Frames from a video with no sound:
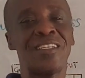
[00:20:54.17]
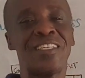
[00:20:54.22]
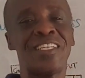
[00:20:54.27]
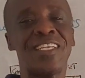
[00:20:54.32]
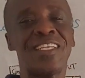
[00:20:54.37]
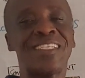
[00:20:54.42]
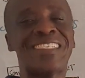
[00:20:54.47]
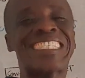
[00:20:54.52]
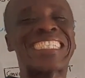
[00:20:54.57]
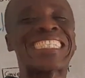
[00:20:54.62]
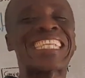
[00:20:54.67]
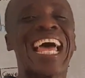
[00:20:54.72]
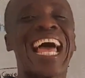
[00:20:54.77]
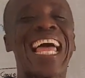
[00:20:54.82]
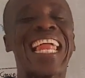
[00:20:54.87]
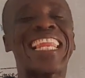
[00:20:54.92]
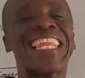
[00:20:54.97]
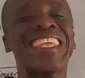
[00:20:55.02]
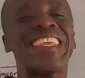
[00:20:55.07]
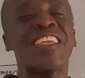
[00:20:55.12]
The
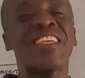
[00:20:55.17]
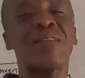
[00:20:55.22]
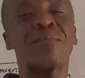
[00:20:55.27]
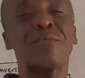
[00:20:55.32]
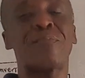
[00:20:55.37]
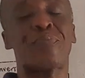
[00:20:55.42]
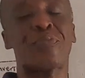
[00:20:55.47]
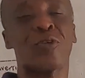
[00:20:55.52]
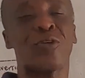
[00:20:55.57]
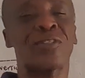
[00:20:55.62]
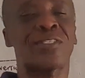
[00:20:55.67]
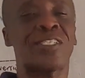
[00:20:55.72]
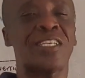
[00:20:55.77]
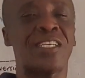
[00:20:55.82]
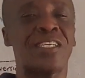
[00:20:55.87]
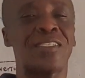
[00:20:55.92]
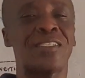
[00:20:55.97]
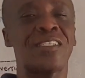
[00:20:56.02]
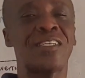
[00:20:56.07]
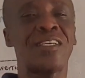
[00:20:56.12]
styling
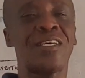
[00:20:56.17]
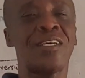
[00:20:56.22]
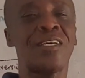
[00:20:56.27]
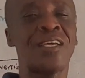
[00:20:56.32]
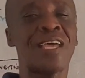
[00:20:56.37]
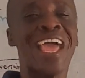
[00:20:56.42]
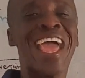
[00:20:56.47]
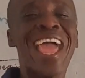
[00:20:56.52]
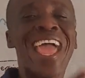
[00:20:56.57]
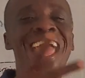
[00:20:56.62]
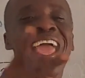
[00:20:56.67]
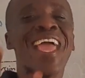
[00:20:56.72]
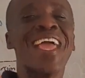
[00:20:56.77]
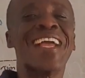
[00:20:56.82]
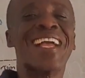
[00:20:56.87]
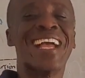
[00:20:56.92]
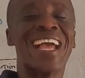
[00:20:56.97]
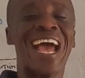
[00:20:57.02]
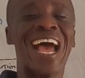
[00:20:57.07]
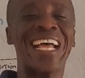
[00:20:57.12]
process,
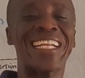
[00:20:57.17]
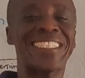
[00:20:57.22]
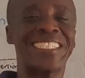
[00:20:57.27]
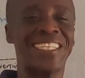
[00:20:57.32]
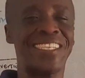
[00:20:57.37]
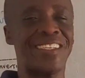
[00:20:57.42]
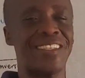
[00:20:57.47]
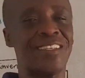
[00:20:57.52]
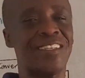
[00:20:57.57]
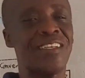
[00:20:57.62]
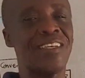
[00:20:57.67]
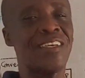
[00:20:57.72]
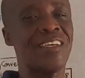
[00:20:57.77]
hair cutting.